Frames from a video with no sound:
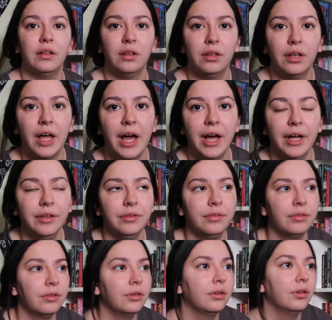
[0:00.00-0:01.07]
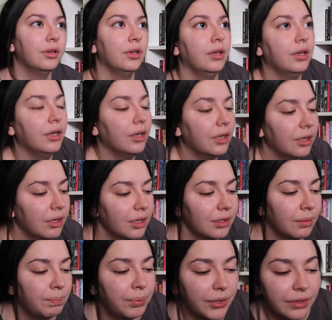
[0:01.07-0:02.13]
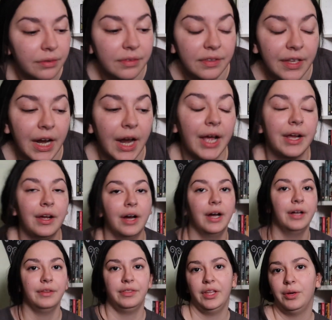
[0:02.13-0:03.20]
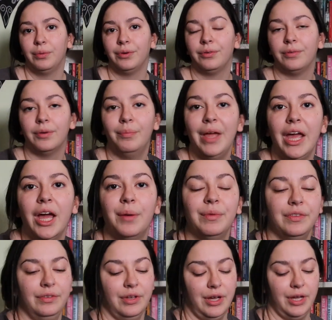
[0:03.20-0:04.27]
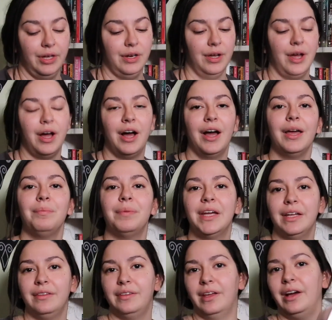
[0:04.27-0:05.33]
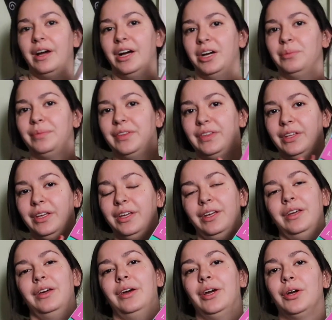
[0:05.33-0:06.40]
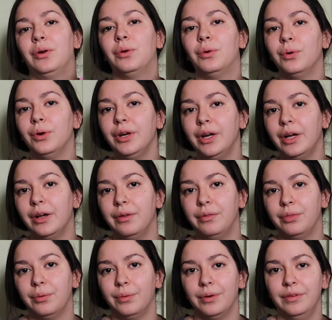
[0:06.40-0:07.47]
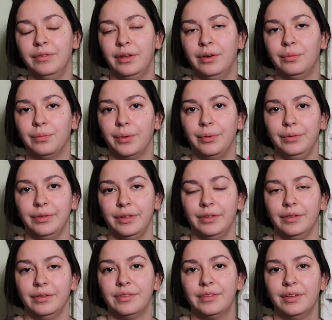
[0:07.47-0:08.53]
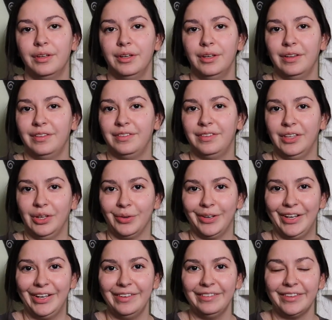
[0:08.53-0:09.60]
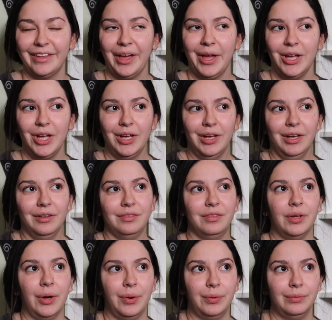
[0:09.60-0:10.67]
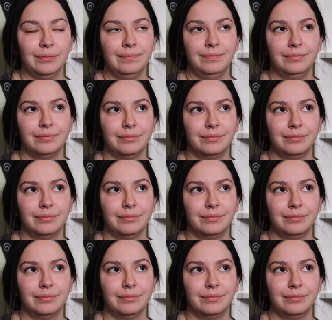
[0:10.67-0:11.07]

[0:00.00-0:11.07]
last books that I got, they were from Amazon. I picked up the A Court of Thorns and Roses series. So